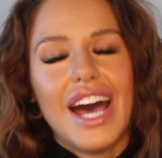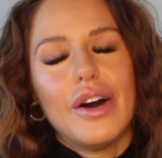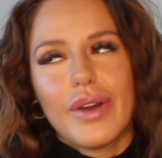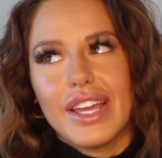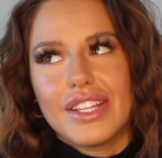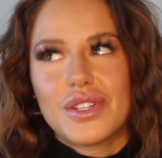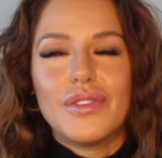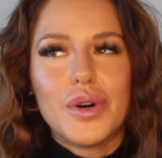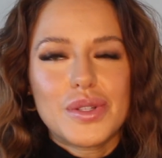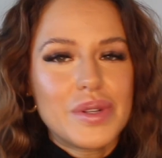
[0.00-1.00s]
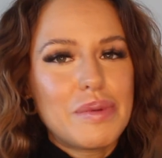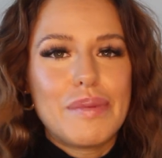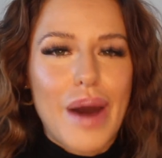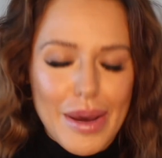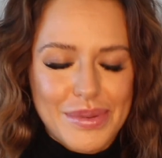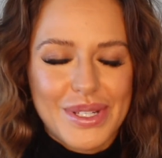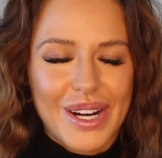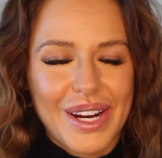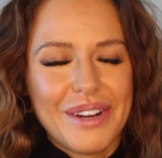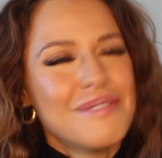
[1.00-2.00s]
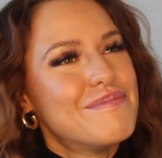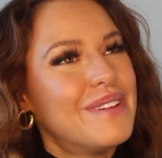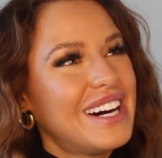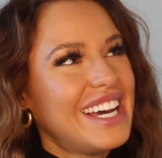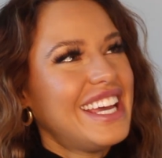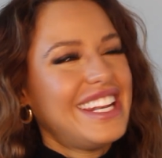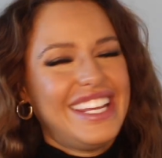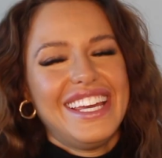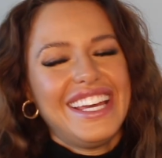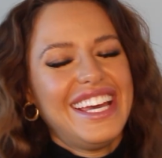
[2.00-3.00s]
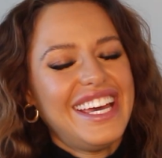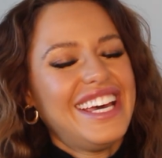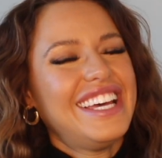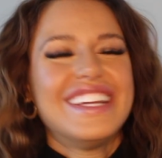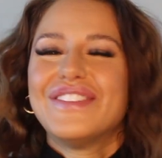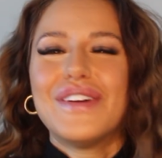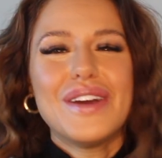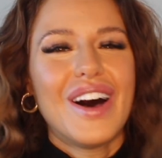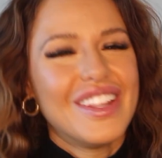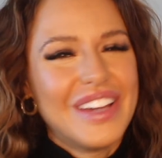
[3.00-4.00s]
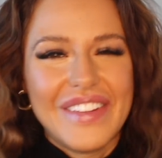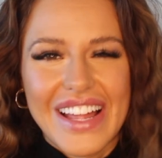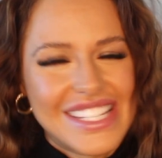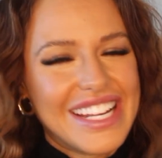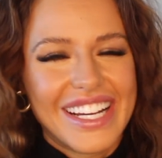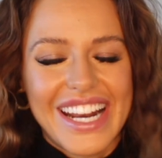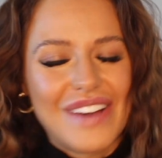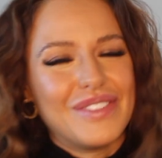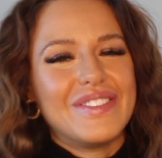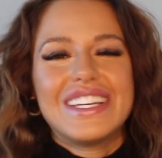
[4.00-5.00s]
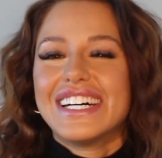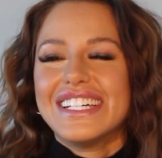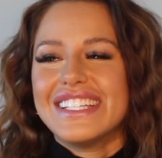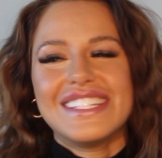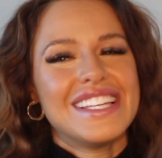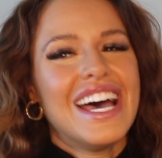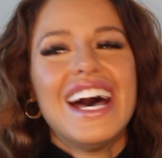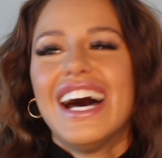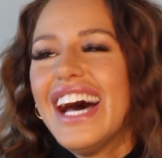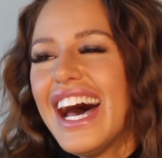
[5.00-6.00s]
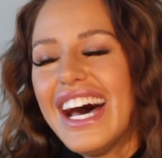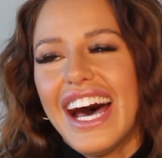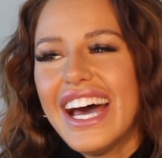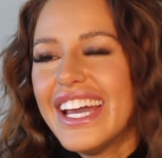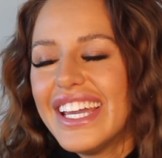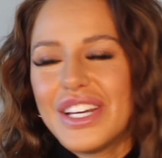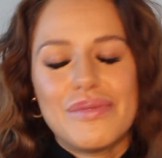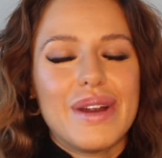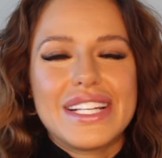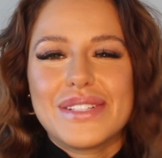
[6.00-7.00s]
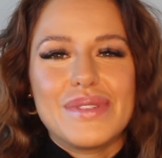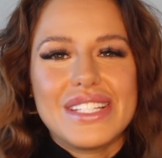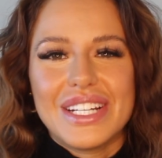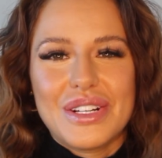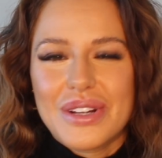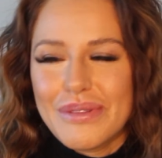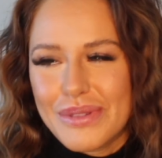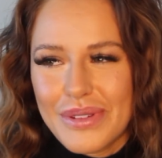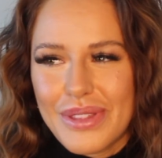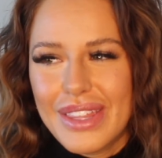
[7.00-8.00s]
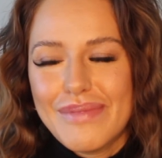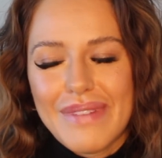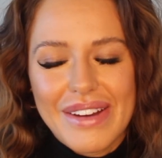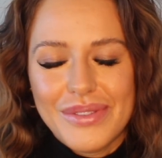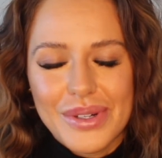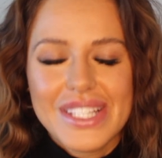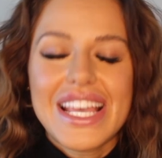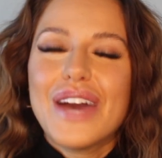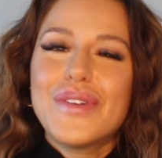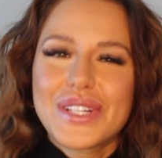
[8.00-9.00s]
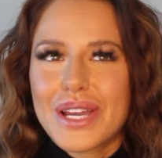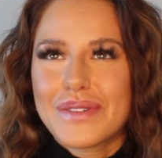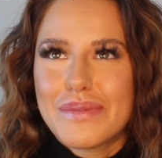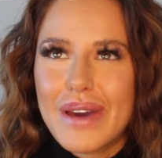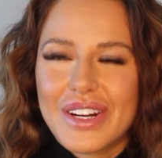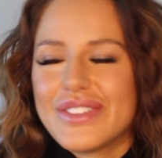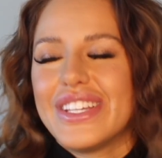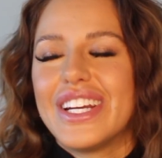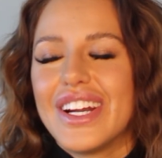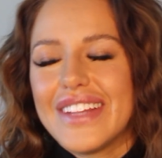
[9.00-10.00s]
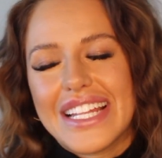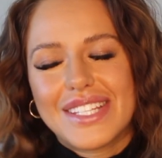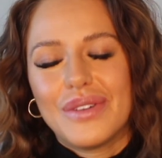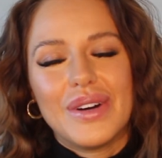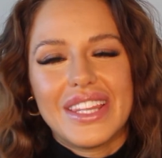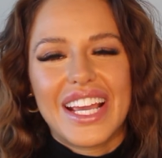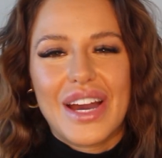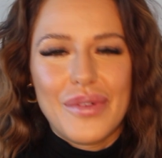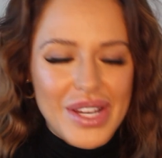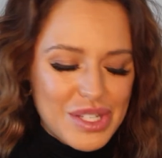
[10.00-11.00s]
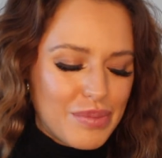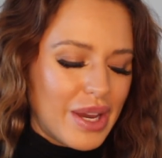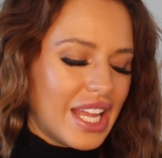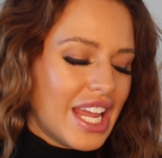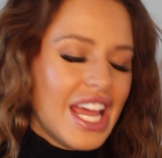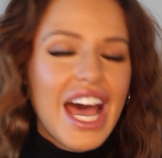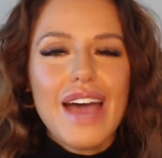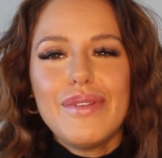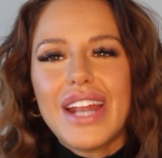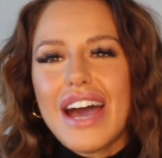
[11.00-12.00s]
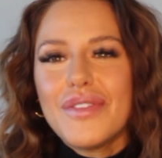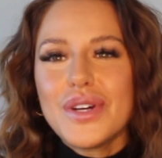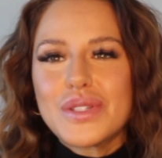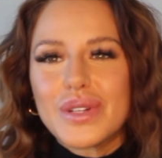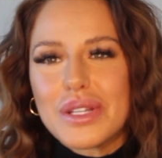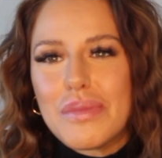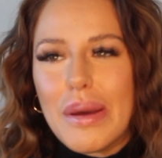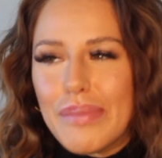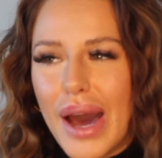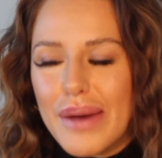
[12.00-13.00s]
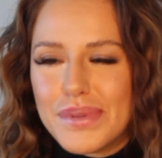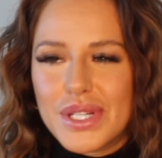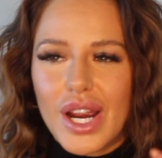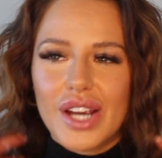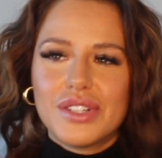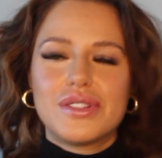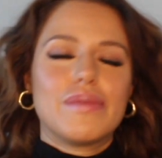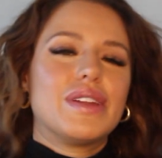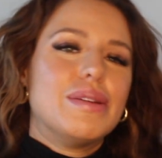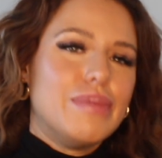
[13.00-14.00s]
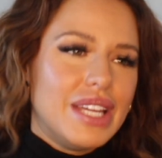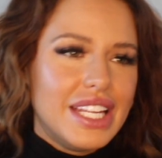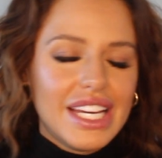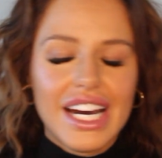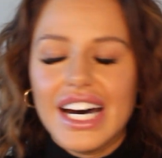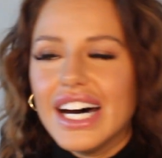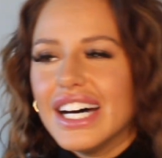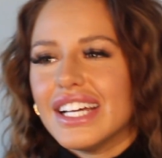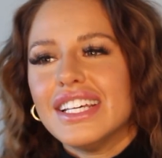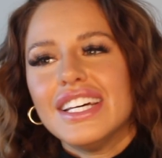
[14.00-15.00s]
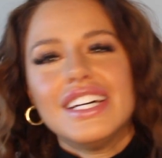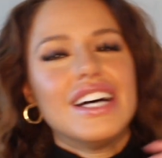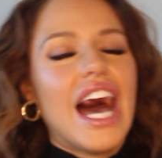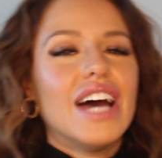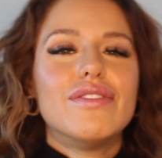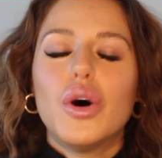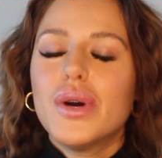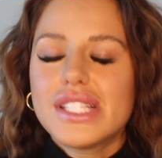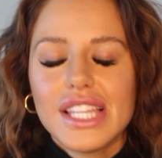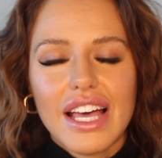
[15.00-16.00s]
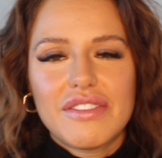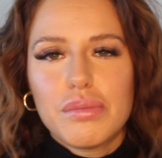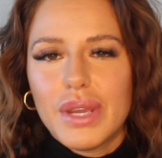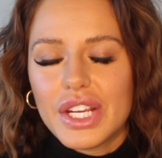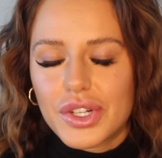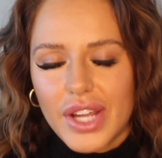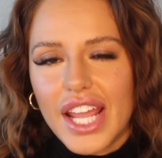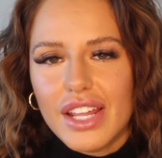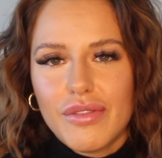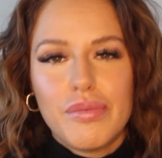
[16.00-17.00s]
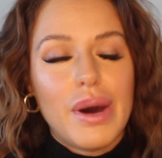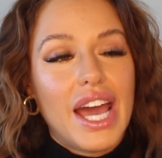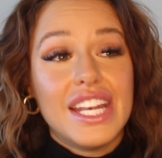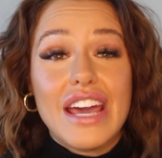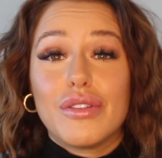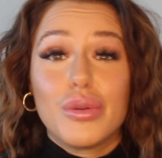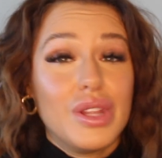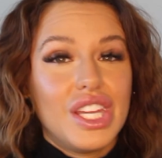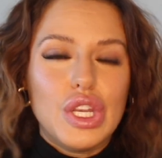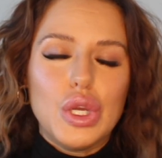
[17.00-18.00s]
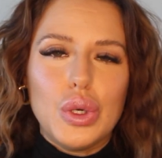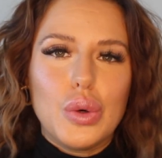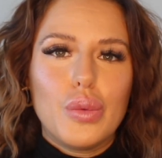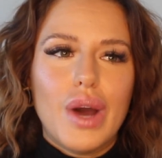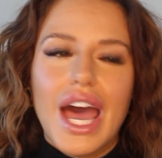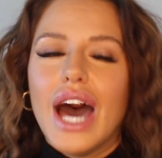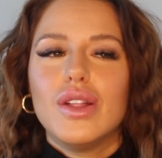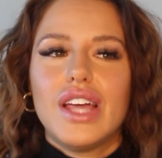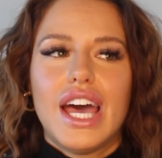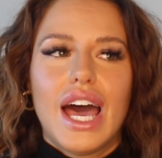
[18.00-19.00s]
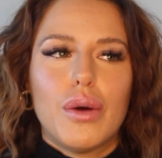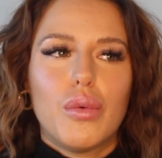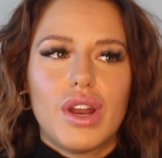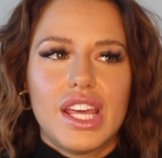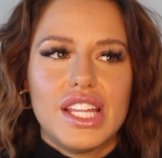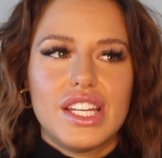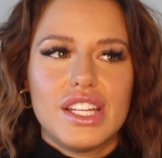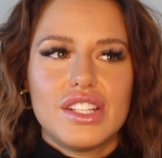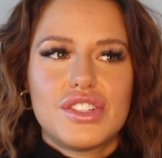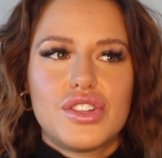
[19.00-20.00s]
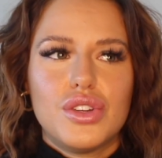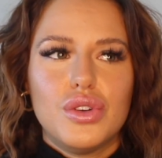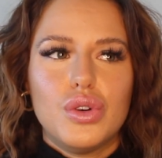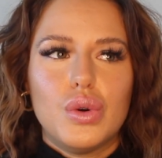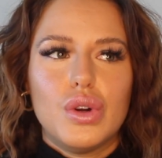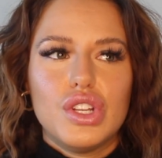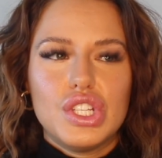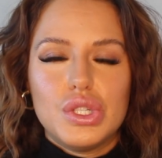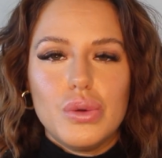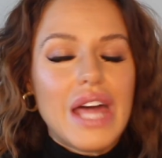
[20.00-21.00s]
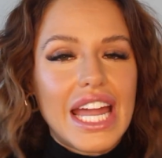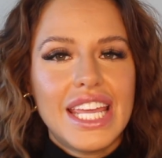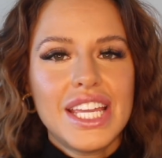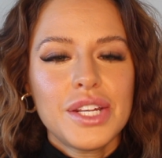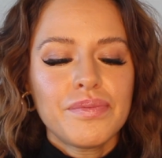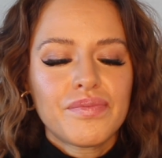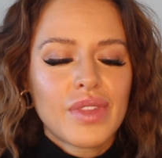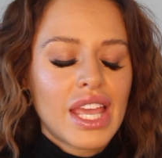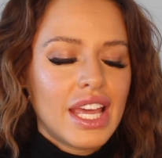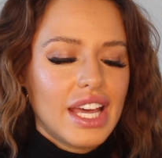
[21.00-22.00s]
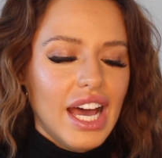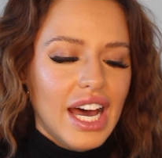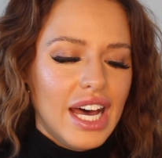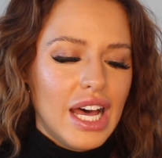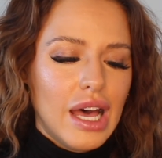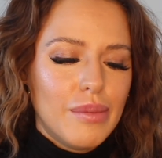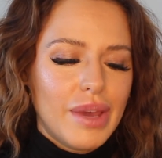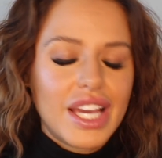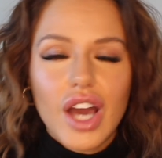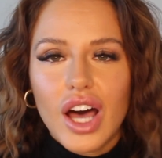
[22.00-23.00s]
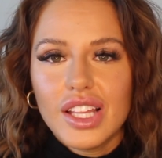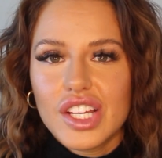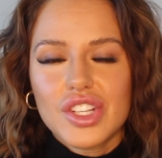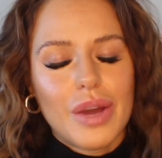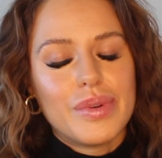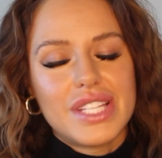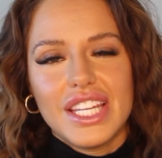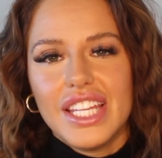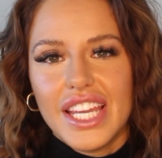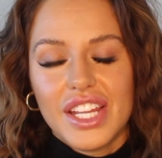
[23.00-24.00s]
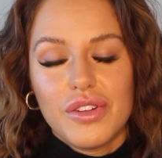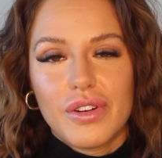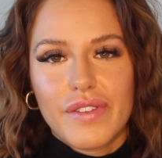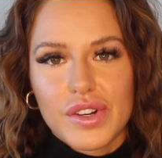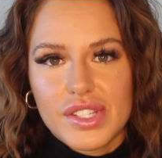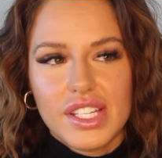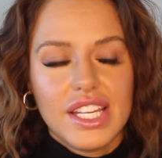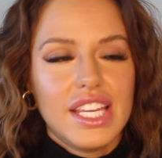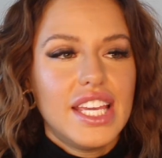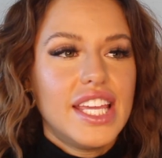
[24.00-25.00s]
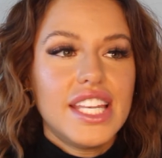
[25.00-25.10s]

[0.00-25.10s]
Okay, so I've always wanted to be a pop star, but we all know that's not gonna happen because I could break someone's eardrums with my voice. I wish I was a better singer, that's the one thing I wish, but I've always wanted to be a pop star, do something in media. I've always loved being creative, but I never really knew what outlet I wanted to do that in. In college, I went to Indiana University.